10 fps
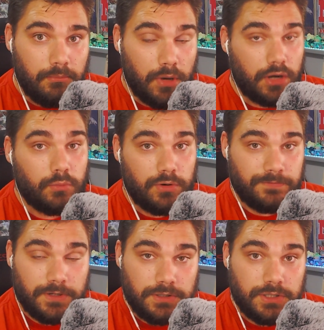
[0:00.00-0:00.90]
Modern
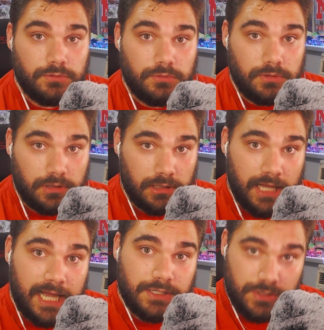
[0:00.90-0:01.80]
Warfare 2
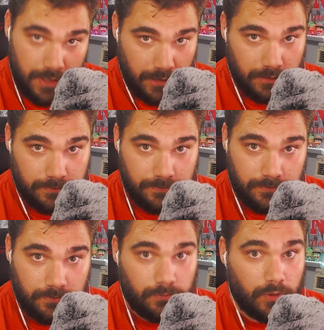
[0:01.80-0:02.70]
last year
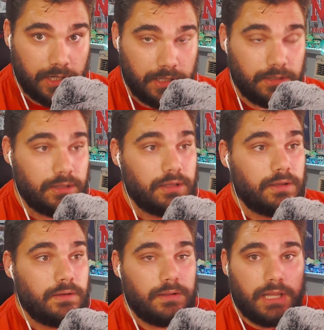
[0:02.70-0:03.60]
right?
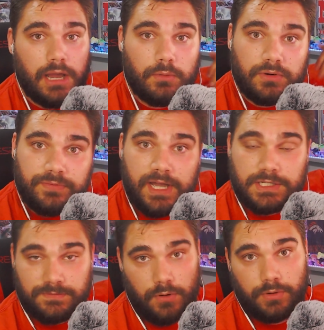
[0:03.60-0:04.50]
Now we're
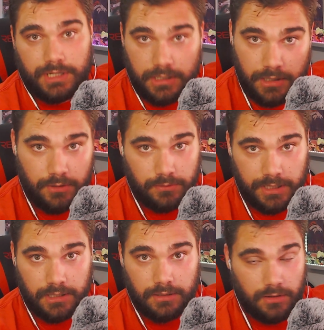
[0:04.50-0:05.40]
fast forwarding a year
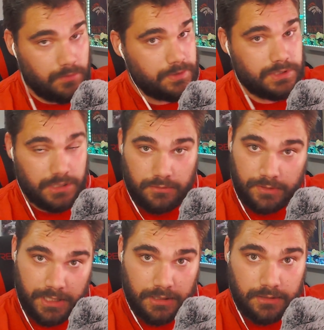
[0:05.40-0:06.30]
later, almost a year
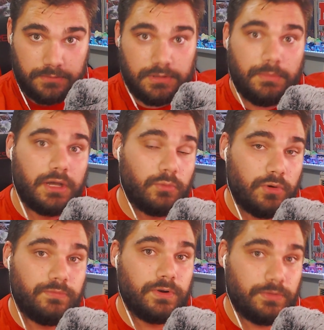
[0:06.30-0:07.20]
later, to Modern
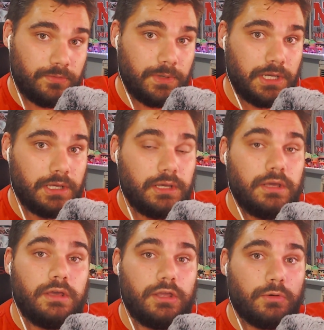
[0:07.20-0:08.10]
Warfare 3.
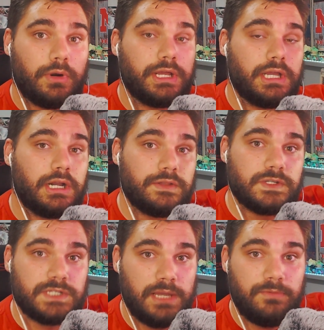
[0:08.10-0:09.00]
You're running it on the
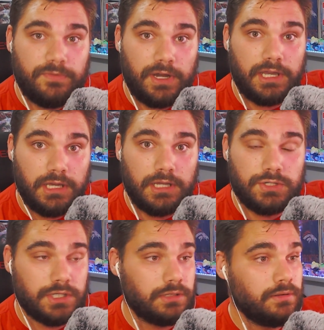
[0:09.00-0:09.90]
same fucking
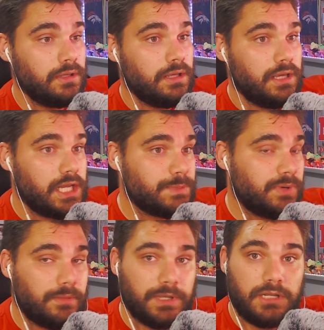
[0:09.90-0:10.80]
engine. It's
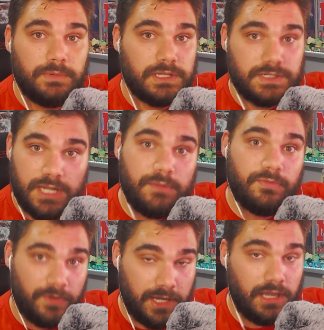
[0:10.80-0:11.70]
probably going to be the same
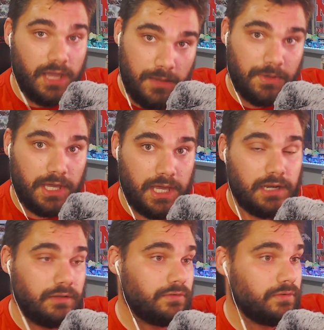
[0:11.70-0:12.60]
fucking game
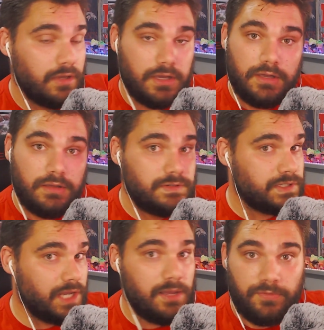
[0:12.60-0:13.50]
mechanics,
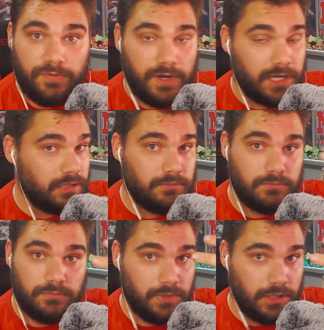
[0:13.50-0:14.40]
same
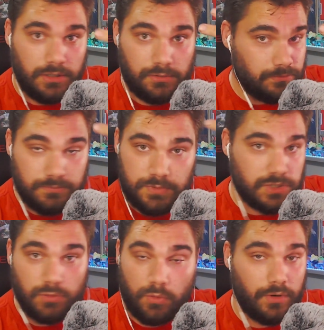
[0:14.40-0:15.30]
fucking, you know,
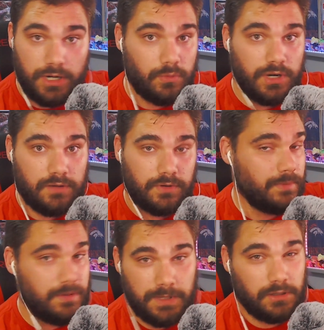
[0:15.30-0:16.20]
story or whatever. It
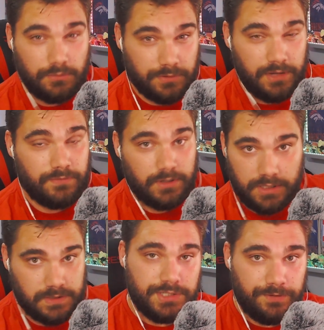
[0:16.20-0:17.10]
may be a little different
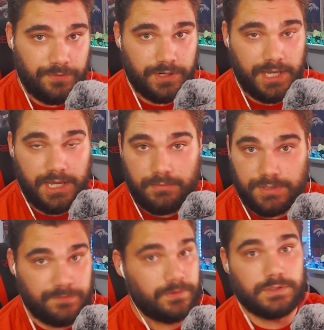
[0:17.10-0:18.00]
because different game,
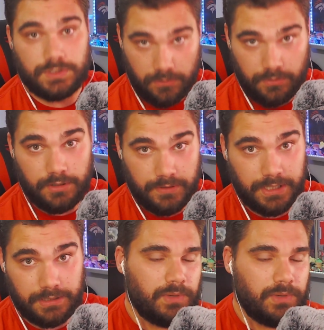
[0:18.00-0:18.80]
different story, right?